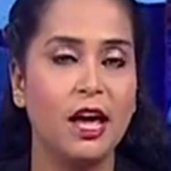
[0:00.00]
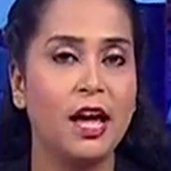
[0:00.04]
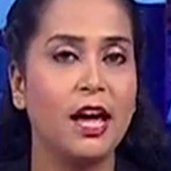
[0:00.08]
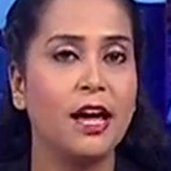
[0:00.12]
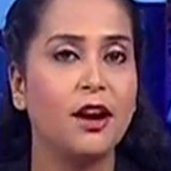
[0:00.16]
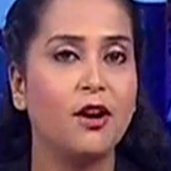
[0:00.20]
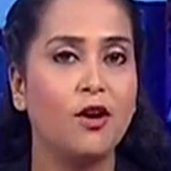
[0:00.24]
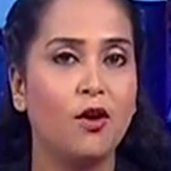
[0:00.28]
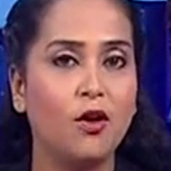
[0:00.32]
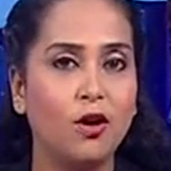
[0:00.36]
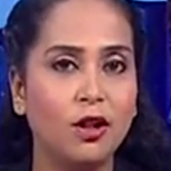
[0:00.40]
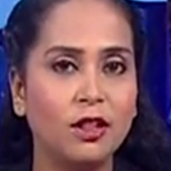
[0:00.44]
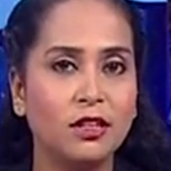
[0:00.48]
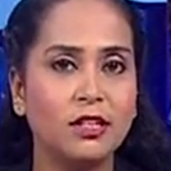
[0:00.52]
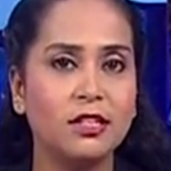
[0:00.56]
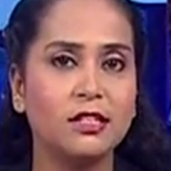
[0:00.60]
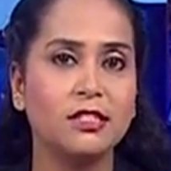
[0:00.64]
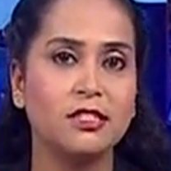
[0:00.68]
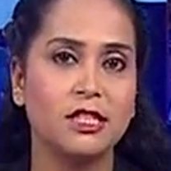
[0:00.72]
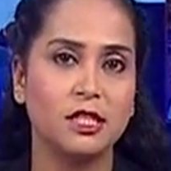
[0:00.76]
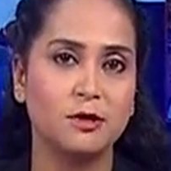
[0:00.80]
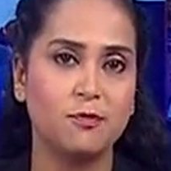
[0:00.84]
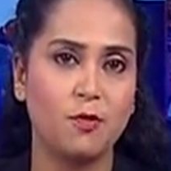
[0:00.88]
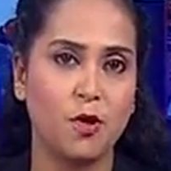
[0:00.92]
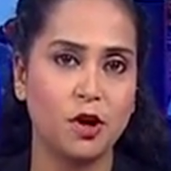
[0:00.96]
and all this
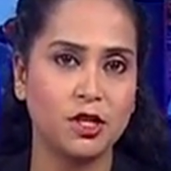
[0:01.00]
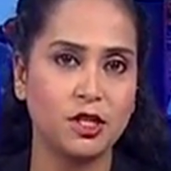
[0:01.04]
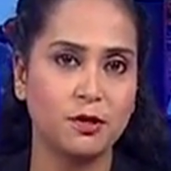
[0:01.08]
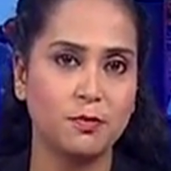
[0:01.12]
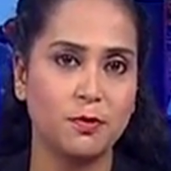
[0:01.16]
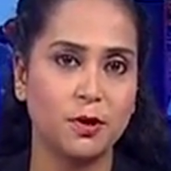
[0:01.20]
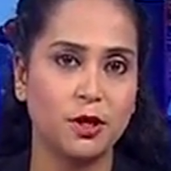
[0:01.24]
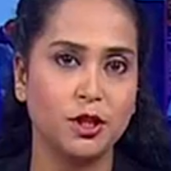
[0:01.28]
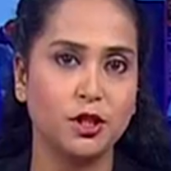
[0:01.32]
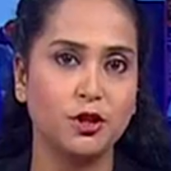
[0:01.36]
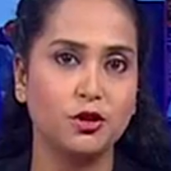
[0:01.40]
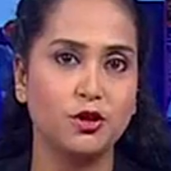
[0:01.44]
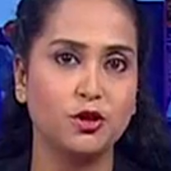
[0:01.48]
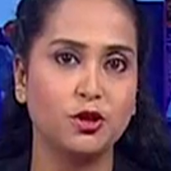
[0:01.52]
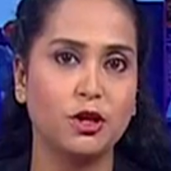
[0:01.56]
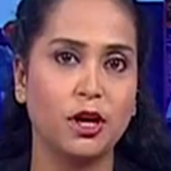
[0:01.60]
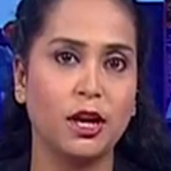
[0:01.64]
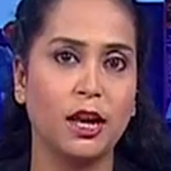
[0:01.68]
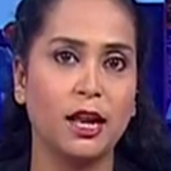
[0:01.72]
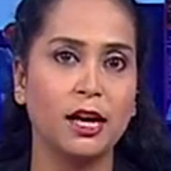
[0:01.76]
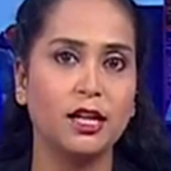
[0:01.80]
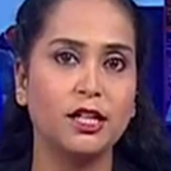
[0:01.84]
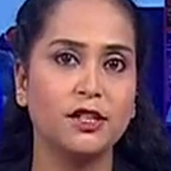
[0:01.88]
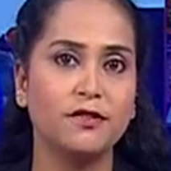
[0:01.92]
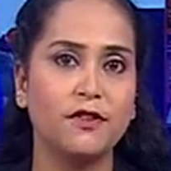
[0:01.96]
is possible due to
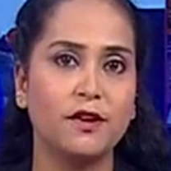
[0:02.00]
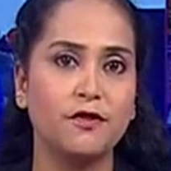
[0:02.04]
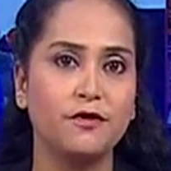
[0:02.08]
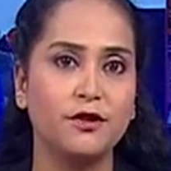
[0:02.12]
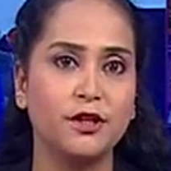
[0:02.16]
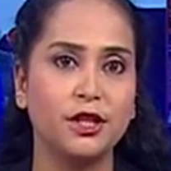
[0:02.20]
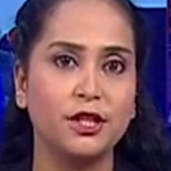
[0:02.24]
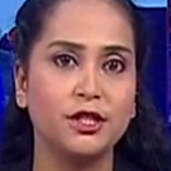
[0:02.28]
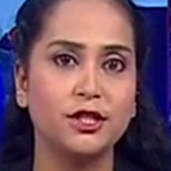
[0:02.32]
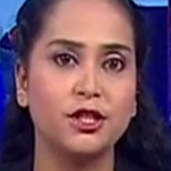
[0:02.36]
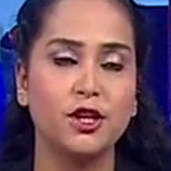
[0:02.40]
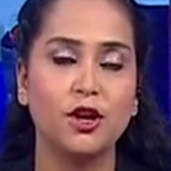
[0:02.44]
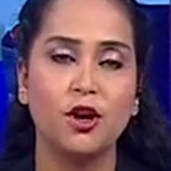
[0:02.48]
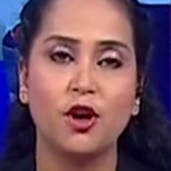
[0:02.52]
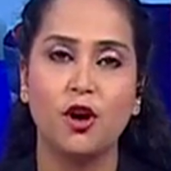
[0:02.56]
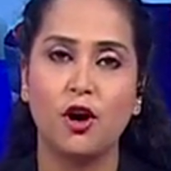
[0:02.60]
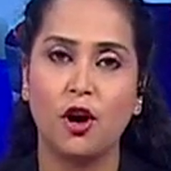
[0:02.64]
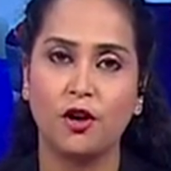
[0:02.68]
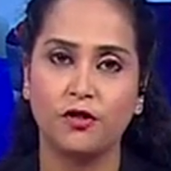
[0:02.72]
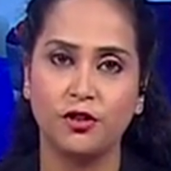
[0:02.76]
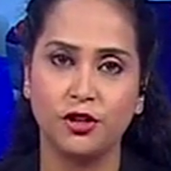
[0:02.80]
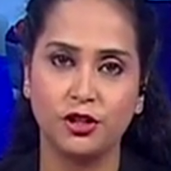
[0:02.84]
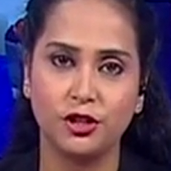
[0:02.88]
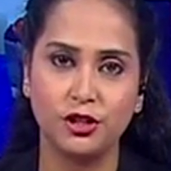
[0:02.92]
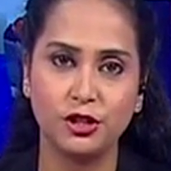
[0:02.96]
collective efforts
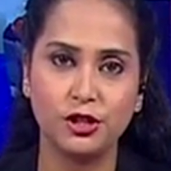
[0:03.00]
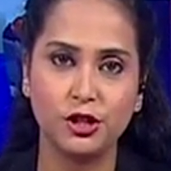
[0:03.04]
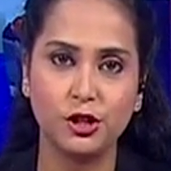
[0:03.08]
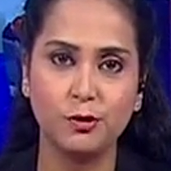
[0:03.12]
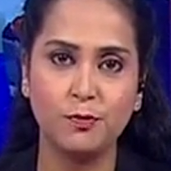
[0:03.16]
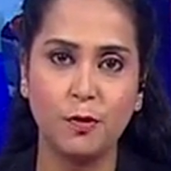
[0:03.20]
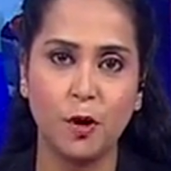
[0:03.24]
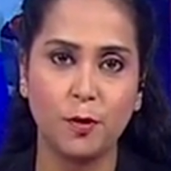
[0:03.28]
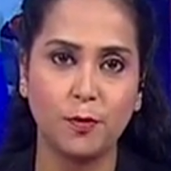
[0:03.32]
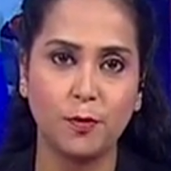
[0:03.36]
of the district